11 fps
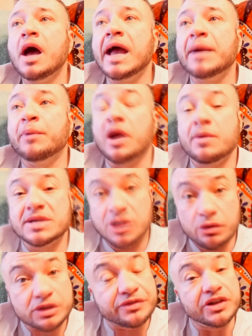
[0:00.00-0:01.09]
When I was in
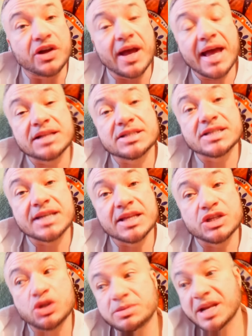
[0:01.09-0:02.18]
Oxford, I had to see the
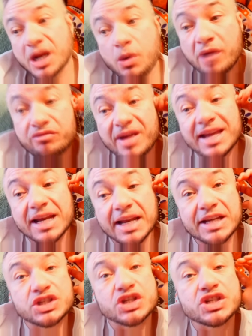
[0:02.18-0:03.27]
job centre quite
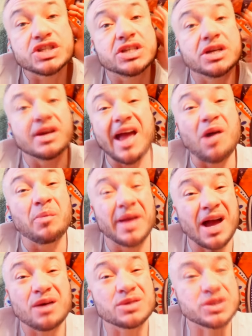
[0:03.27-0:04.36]
regularly just to help me
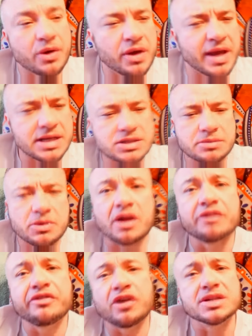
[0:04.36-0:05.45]
out so I could get some kind
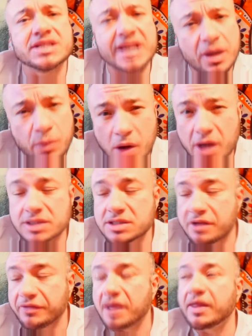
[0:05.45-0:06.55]
of volunteer work and
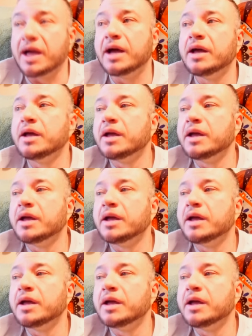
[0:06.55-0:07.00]
stuff like that.